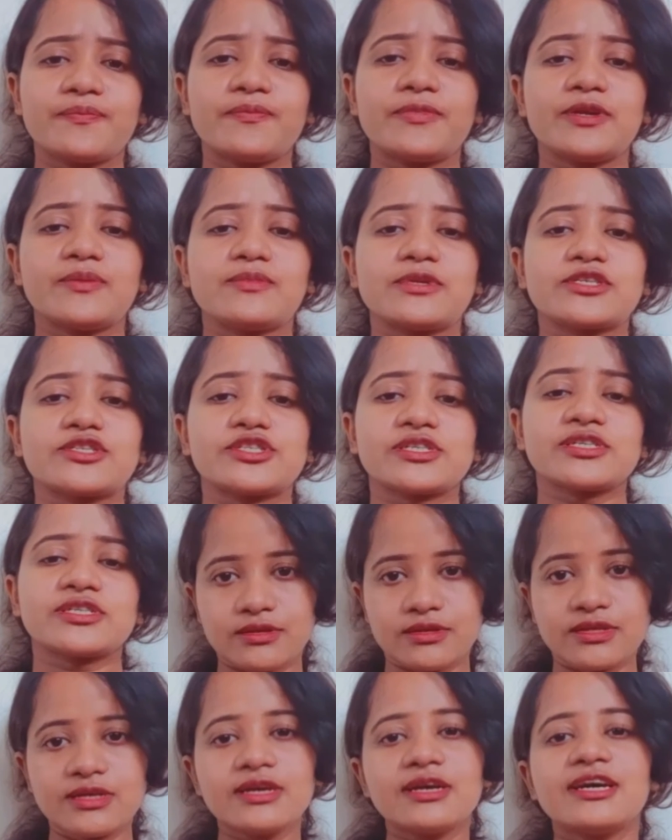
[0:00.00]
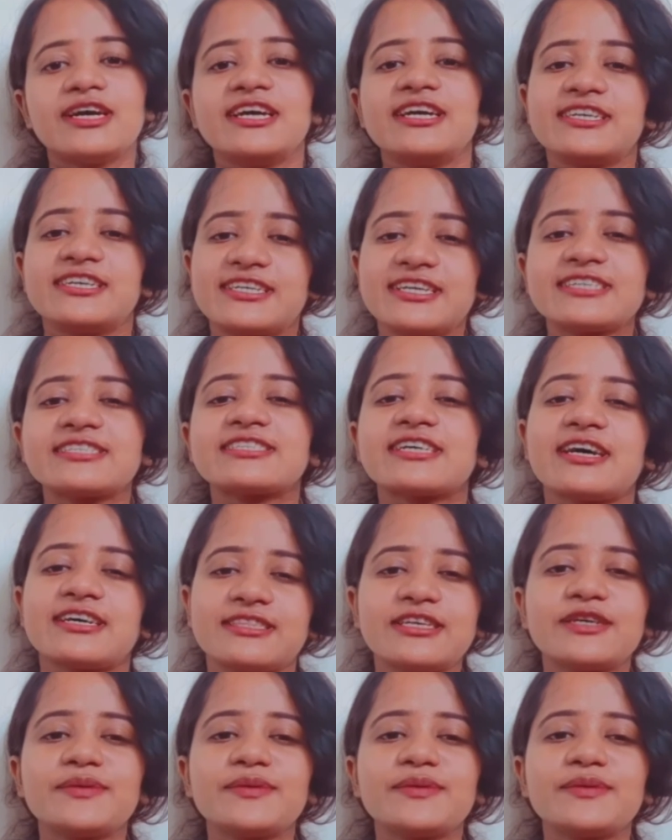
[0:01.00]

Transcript: blemishes. It has other